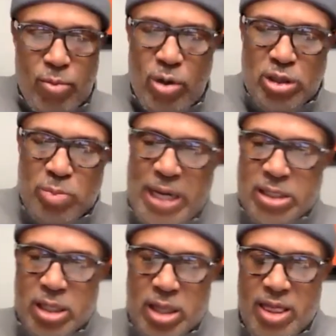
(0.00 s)
was
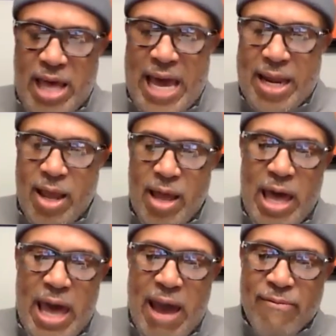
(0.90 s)
basically that
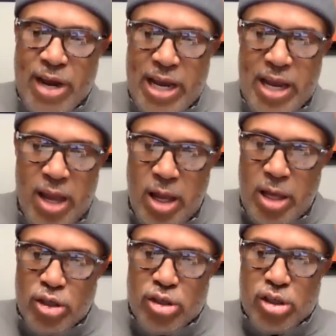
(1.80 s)
every
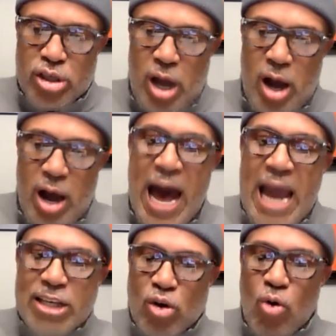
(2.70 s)

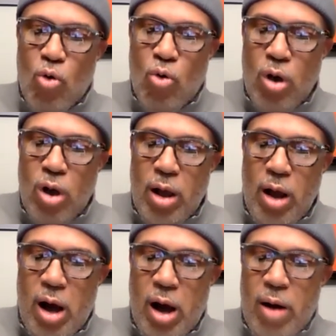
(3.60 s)
high school
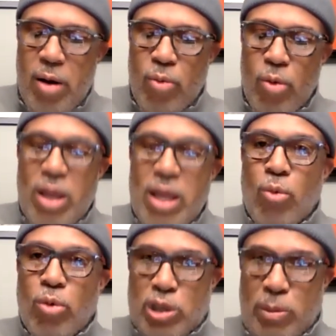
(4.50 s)

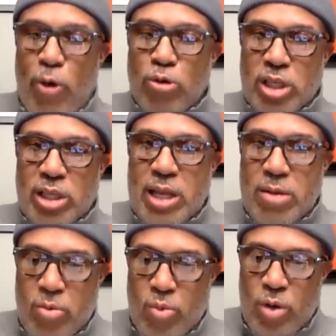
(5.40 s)
supposedly
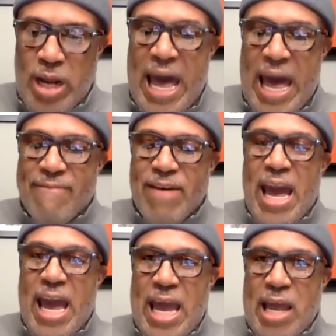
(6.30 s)
would have
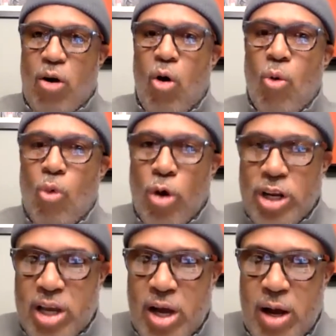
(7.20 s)
a cold water
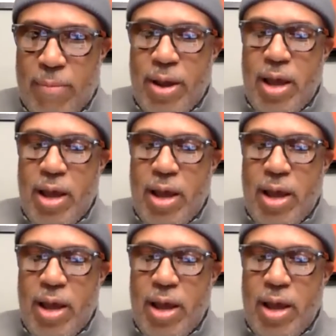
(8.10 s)
tub